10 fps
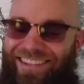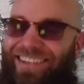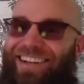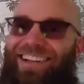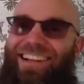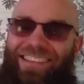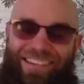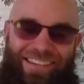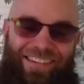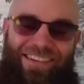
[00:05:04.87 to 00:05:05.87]
Oh, that's
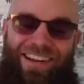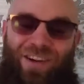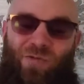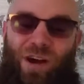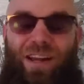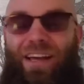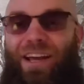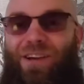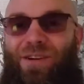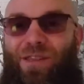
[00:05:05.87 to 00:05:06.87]
awesome. Well,
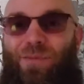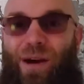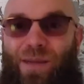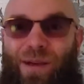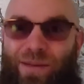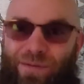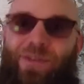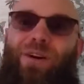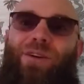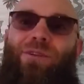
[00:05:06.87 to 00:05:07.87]
Echo and the Bunnymen,
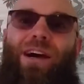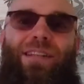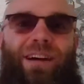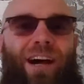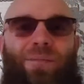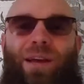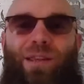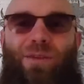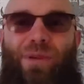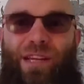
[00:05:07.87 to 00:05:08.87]
you're right. I'm
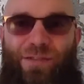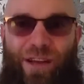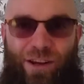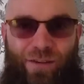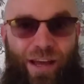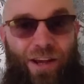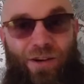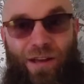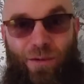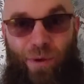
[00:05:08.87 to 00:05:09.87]
not the biggest fan of
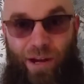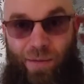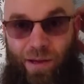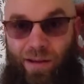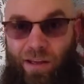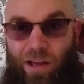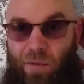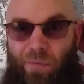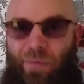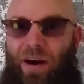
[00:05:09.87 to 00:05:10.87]
Echo and the Bunnymen,
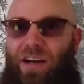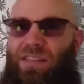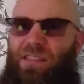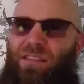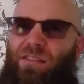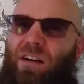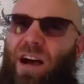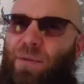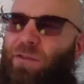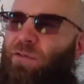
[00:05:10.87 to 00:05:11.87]
but
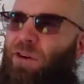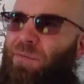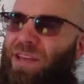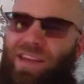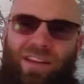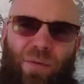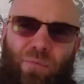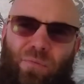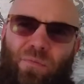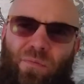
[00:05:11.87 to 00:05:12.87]
I mean, for being
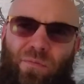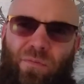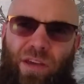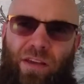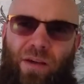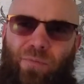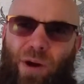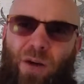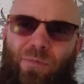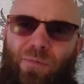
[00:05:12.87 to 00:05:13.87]
a
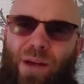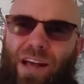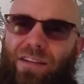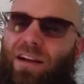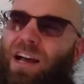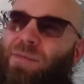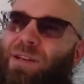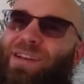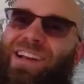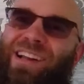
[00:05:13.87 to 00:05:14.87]
pop band, I
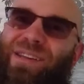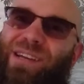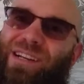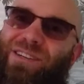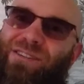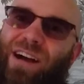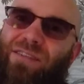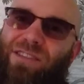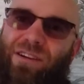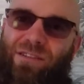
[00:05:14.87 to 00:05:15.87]
mean, they do
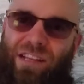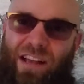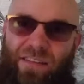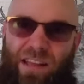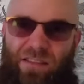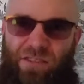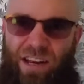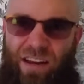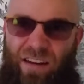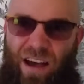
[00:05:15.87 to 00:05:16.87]
have songs that have that
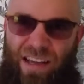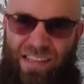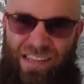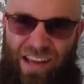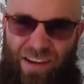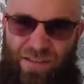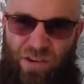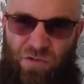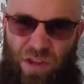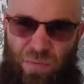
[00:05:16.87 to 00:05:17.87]
really nice kind of
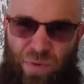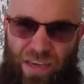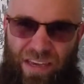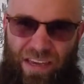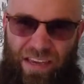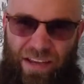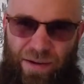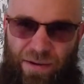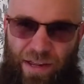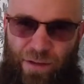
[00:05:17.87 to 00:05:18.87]
creepy,
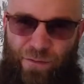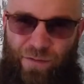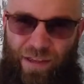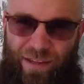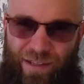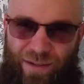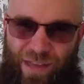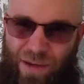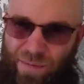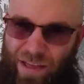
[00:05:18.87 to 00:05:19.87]
eerie feel to
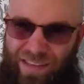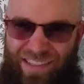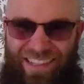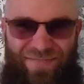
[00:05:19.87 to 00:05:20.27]
them that